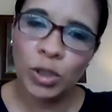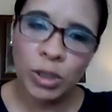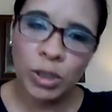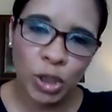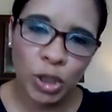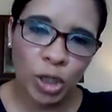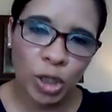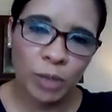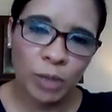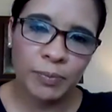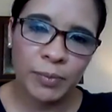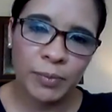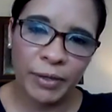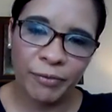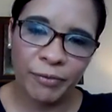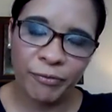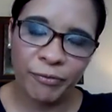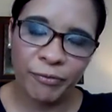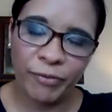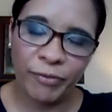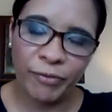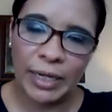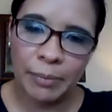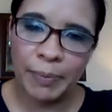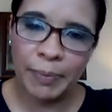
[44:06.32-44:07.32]
good job,
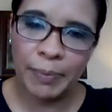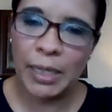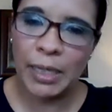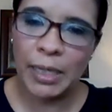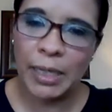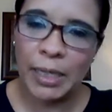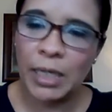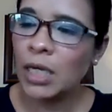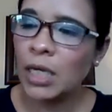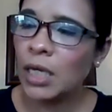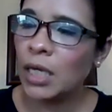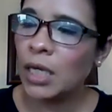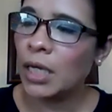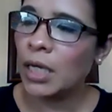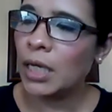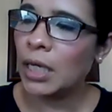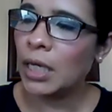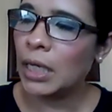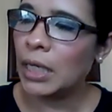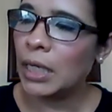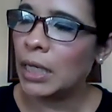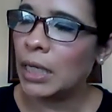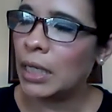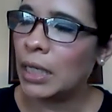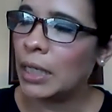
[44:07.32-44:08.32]
Thank Felipe.
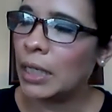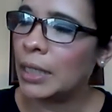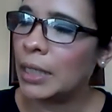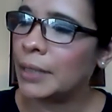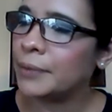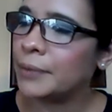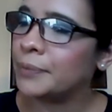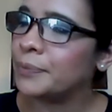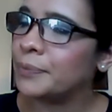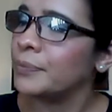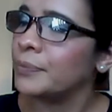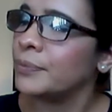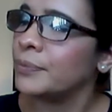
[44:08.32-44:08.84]
Um,